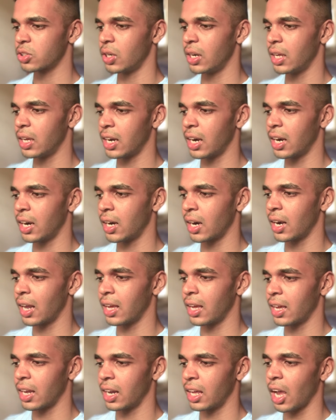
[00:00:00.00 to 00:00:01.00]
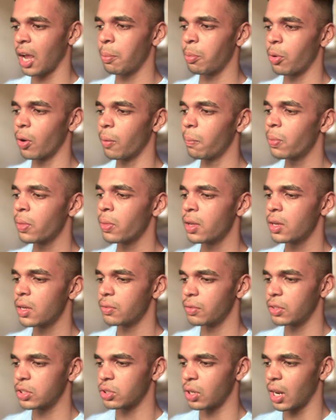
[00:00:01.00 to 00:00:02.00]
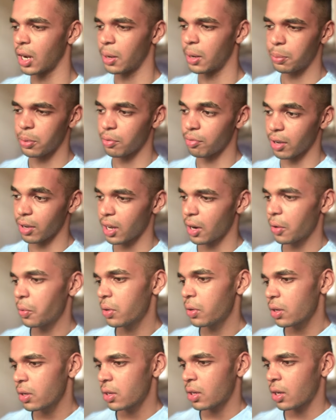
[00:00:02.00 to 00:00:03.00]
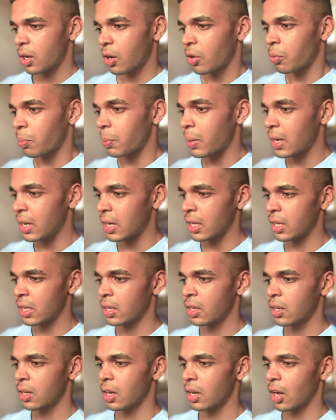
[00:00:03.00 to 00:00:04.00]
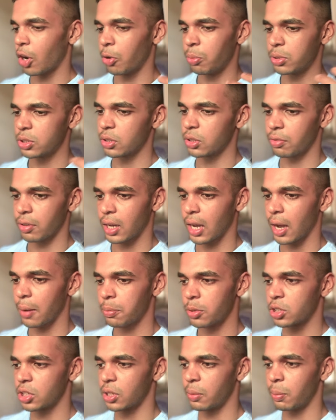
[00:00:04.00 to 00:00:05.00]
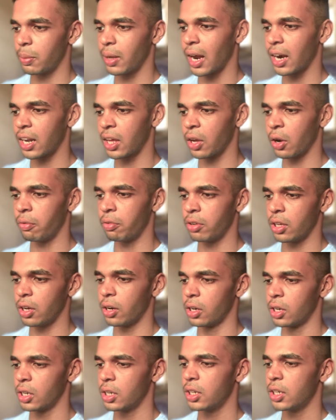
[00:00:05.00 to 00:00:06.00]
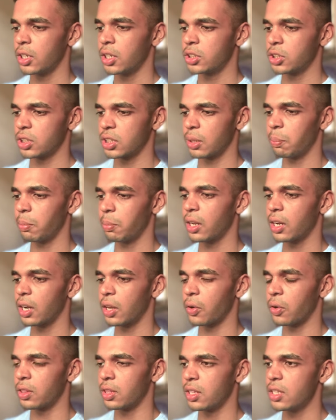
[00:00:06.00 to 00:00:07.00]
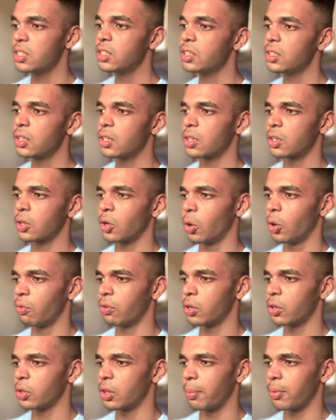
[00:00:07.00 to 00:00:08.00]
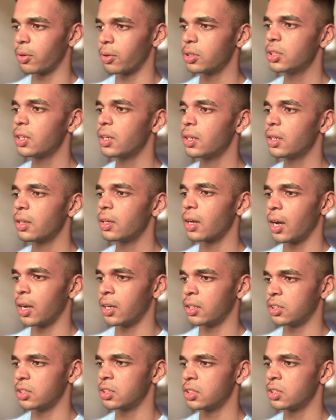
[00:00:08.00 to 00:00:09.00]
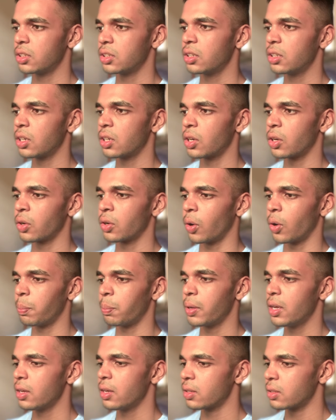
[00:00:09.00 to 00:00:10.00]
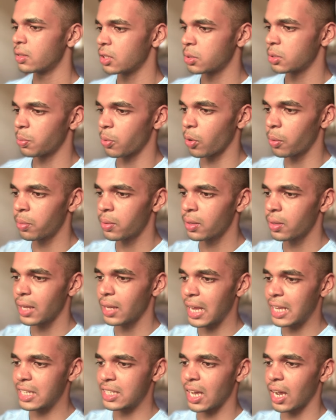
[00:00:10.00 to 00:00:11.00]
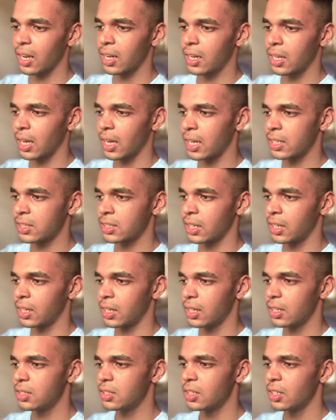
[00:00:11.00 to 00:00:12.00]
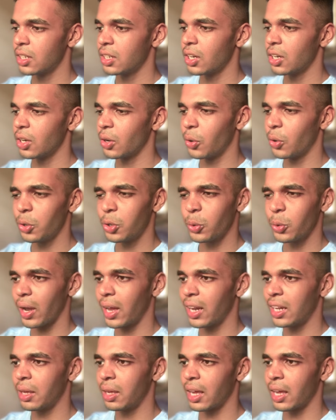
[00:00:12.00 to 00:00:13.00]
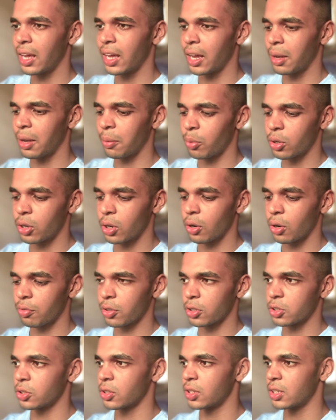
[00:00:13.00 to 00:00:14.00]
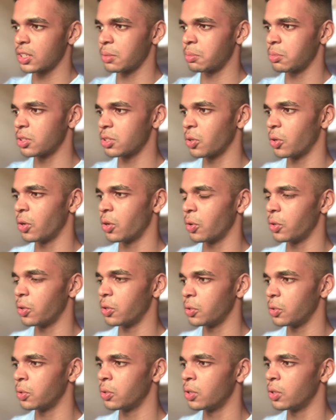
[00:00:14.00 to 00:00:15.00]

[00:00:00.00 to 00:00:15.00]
created like an AI prompt which will help you figure out how much of a gap you should be adding over here. So simply click on this, go over to the post and just copy this prompt exactly as it is. Go to any AI model of your choice. I'm just going to go to